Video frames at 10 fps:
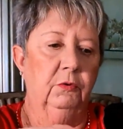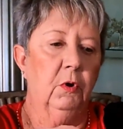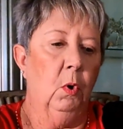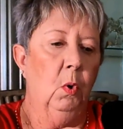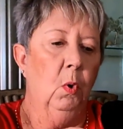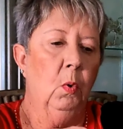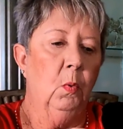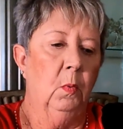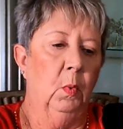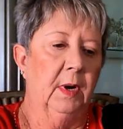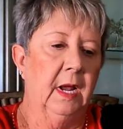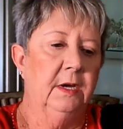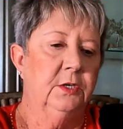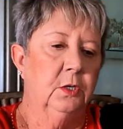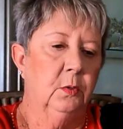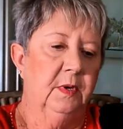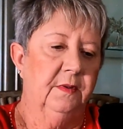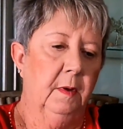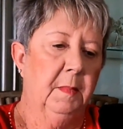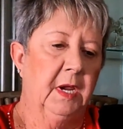So what I do
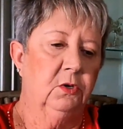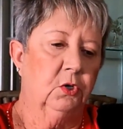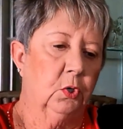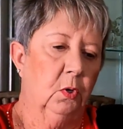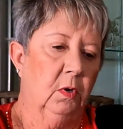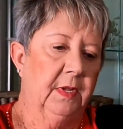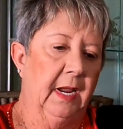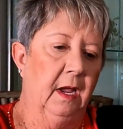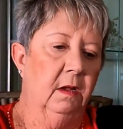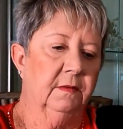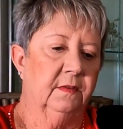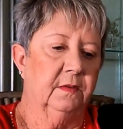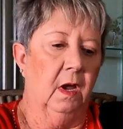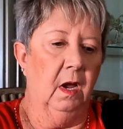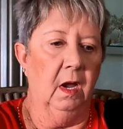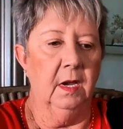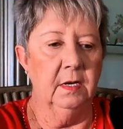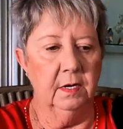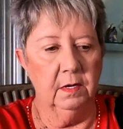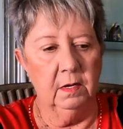is I make sure on the
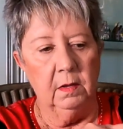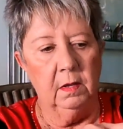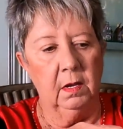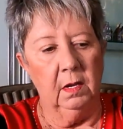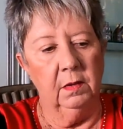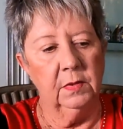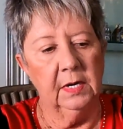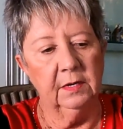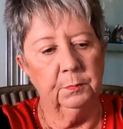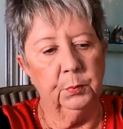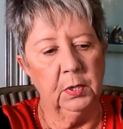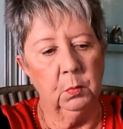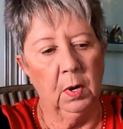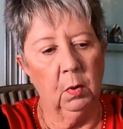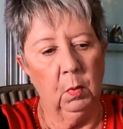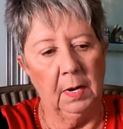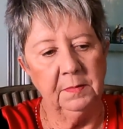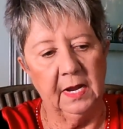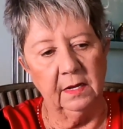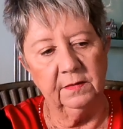outside that it's pretty well
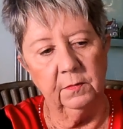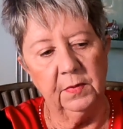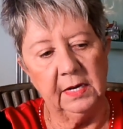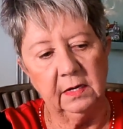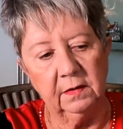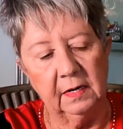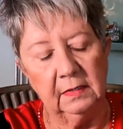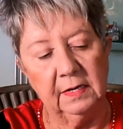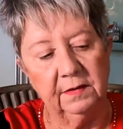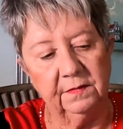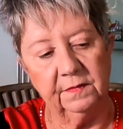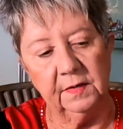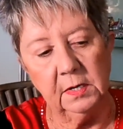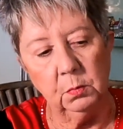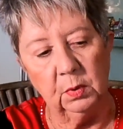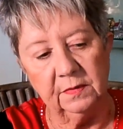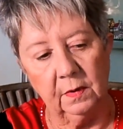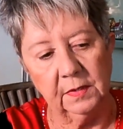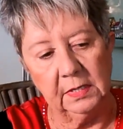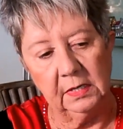wiped down so they can at least see what's
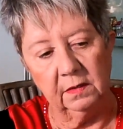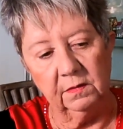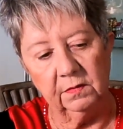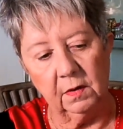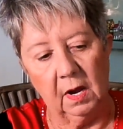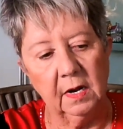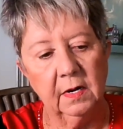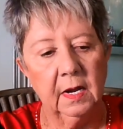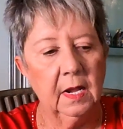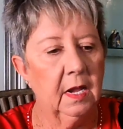on the inside.